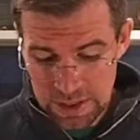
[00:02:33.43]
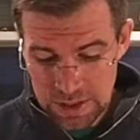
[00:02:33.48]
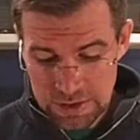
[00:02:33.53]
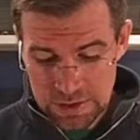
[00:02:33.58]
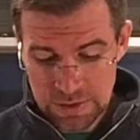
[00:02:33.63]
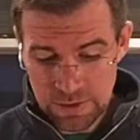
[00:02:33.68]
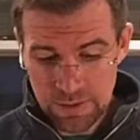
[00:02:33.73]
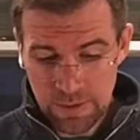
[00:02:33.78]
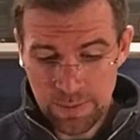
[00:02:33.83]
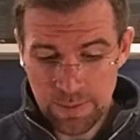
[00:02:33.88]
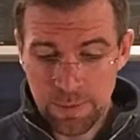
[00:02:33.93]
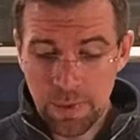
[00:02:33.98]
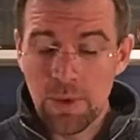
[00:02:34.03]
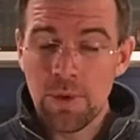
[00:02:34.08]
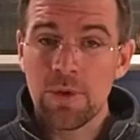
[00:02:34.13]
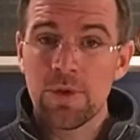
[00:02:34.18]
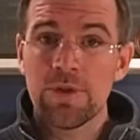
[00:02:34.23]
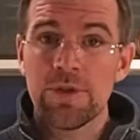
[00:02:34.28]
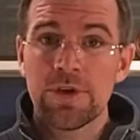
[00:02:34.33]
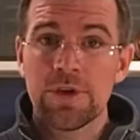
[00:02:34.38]
So the
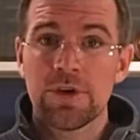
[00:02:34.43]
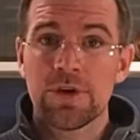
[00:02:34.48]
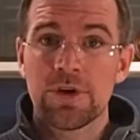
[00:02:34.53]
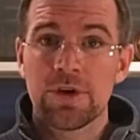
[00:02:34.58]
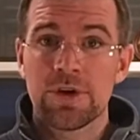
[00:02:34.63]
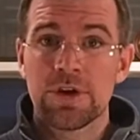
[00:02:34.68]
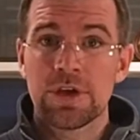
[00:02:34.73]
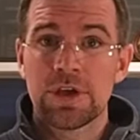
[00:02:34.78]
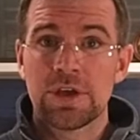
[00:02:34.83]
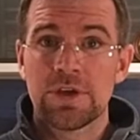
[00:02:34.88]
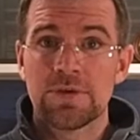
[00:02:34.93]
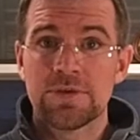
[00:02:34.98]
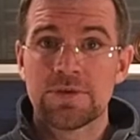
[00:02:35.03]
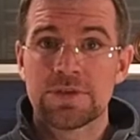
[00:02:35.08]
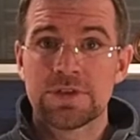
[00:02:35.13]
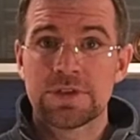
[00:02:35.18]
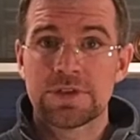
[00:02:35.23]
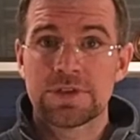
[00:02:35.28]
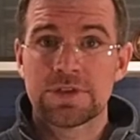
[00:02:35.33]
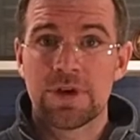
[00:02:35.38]
bowl that you're going to use
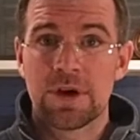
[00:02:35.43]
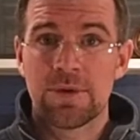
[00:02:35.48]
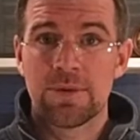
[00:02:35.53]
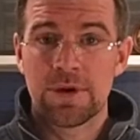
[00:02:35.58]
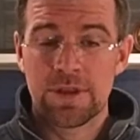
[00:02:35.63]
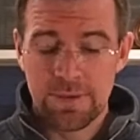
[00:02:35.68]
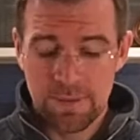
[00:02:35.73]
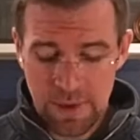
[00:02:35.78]
to start with,